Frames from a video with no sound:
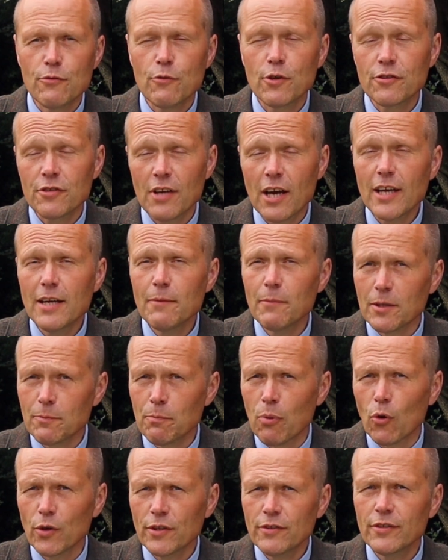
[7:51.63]
retirement
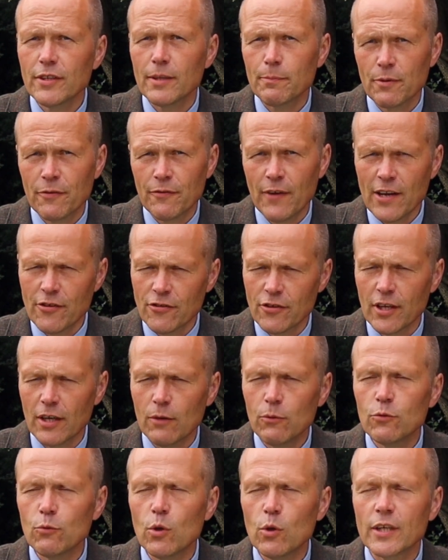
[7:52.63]
point in the profession I
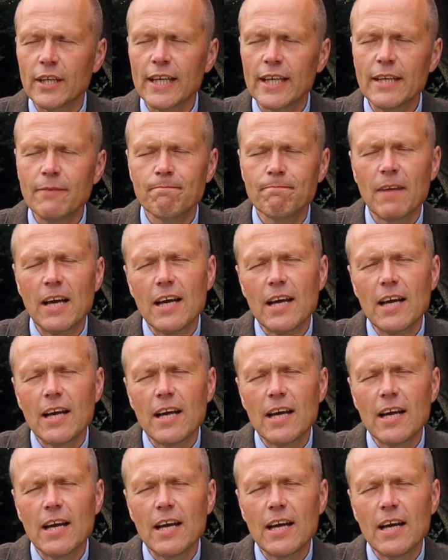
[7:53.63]
was working in.